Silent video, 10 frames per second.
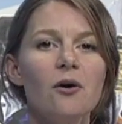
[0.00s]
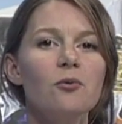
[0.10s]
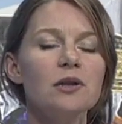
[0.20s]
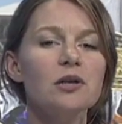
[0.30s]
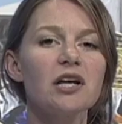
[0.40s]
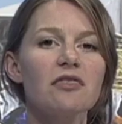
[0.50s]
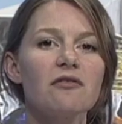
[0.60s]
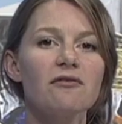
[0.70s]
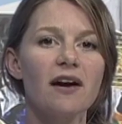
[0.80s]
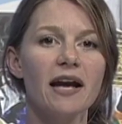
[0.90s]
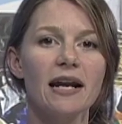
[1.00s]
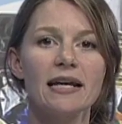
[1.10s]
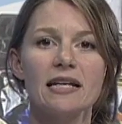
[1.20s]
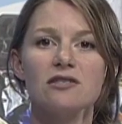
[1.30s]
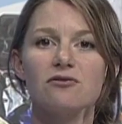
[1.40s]
We'll look at the fight
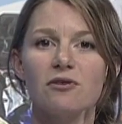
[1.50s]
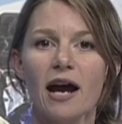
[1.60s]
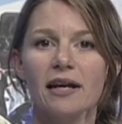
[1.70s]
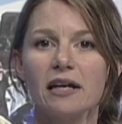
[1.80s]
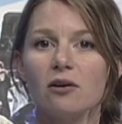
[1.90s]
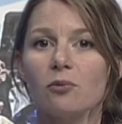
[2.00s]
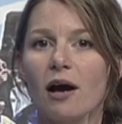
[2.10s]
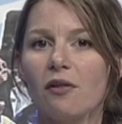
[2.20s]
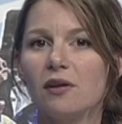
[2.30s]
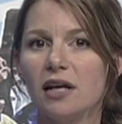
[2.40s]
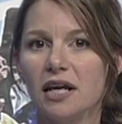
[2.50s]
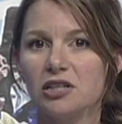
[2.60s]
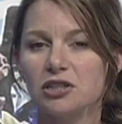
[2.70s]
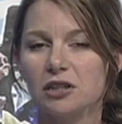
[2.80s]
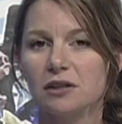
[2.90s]
against fracking around the
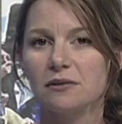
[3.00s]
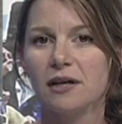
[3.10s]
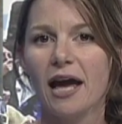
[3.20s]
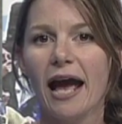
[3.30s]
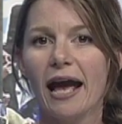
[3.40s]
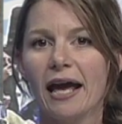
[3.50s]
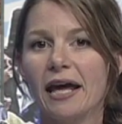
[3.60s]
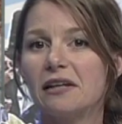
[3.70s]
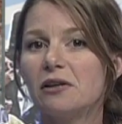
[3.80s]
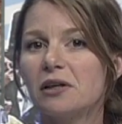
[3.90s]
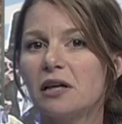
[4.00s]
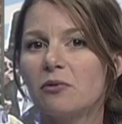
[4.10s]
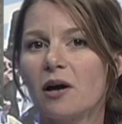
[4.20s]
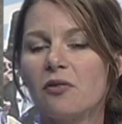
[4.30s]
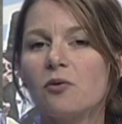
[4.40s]
nation. And looking
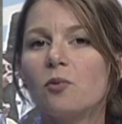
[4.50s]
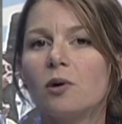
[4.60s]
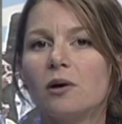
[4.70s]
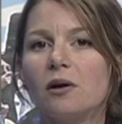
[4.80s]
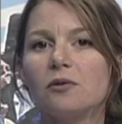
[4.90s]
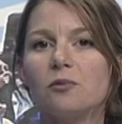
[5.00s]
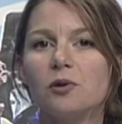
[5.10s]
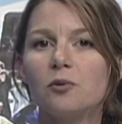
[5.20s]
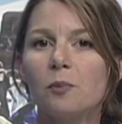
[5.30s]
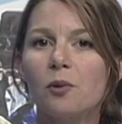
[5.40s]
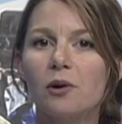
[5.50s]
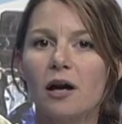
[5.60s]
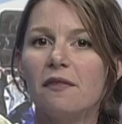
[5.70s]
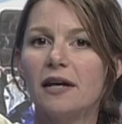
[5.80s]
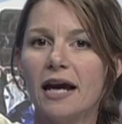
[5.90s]
around the world, we'll report
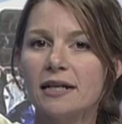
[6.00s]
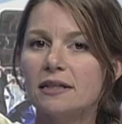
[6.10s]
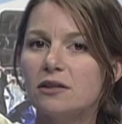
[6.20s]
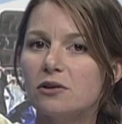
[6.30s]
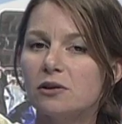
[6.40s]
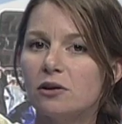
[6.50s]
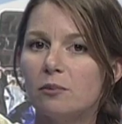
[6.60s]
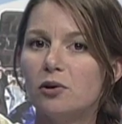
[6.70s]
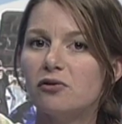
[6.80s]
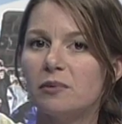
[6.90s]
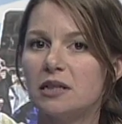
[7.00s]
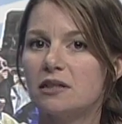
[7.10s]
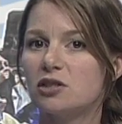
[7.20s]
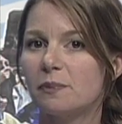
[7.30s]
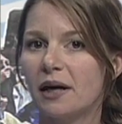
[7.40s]
on the anti nuclear movement
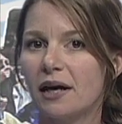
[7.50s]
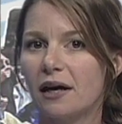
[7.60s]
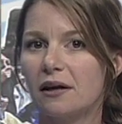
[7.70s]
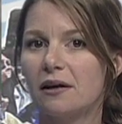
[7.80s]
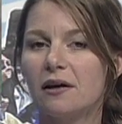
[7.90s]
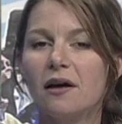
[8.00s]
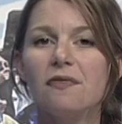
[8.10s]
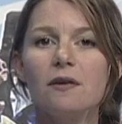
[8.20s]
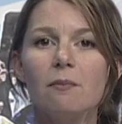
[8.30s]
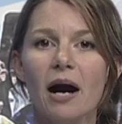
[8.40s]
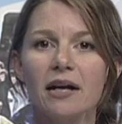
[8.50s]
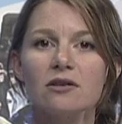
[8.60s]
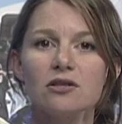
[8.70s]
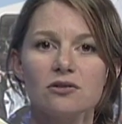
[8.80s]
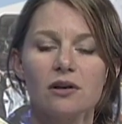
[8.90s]
in Japan the
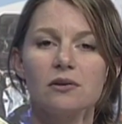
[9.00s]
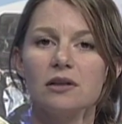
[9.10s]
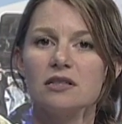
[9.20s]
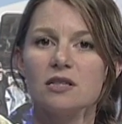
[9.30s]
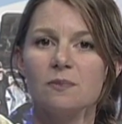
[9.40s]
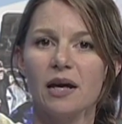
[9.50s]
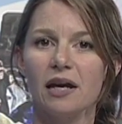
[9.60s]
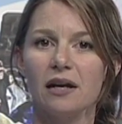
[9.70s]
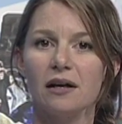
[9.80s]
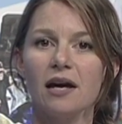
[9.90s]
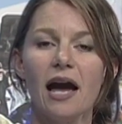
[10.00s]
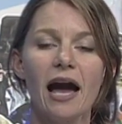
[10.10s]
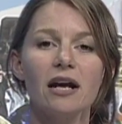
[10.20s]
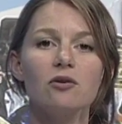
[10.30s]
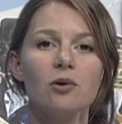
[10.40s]
miners' struggle in Spain,
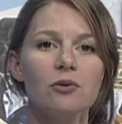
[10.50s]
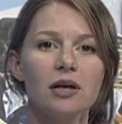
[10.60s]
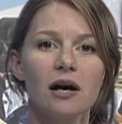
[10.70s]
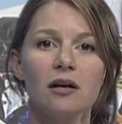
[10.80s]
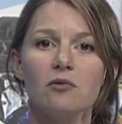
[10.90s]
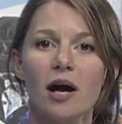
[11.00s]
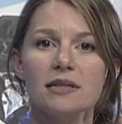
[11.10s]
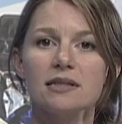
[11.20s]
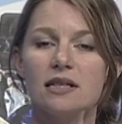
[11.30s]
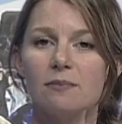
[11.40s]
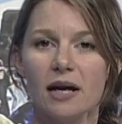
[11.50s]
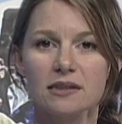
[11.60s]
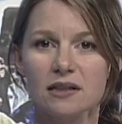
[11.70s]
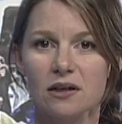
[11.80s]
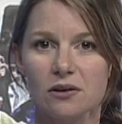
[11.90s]
and growing unrest in
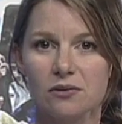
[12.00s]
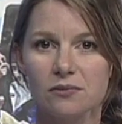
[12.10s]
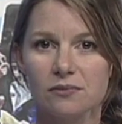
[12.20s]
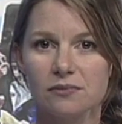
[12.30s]
Mexico.